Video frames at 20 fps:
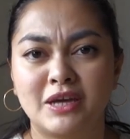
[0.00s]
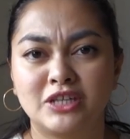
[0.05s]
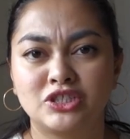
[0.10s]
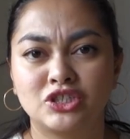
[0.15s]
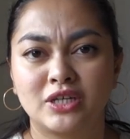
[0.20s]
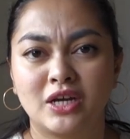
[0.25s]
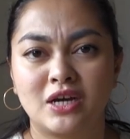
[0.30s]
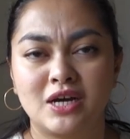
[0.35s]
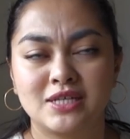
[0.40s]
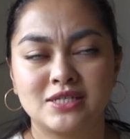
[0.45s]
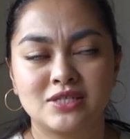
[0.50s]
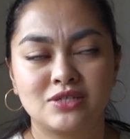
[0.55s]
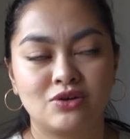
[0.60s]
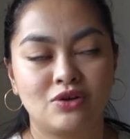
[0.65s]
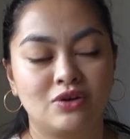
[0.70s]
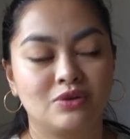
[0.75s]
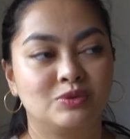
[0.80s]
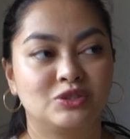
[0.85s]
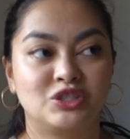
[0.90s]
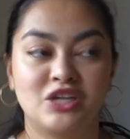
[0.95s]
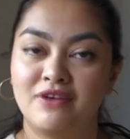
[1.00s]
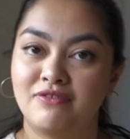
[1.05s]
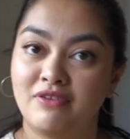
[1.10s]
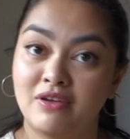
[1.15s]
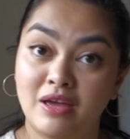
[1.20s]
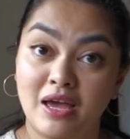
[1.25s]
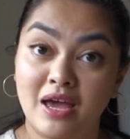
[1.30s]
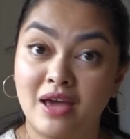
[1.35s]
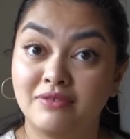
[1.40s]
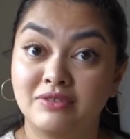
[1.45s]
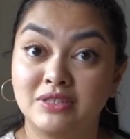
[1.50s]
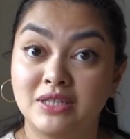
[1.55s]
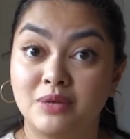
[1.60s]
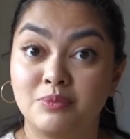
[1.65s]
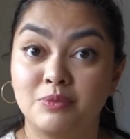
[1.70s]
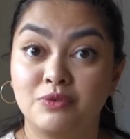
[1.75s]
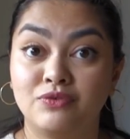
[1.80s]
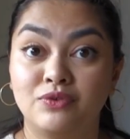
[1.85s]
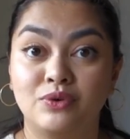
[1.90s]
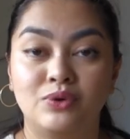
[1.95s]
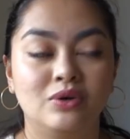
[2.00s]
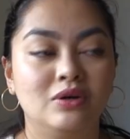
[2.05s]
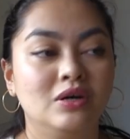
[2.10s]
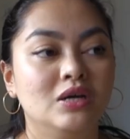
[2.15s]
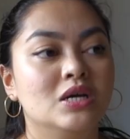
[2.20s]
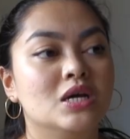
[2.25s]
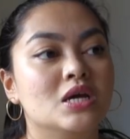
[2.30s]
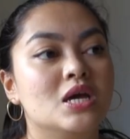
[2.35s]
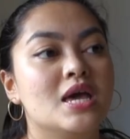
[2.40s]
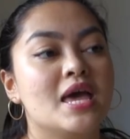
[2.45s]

Magic Cast On, which I haven't done before.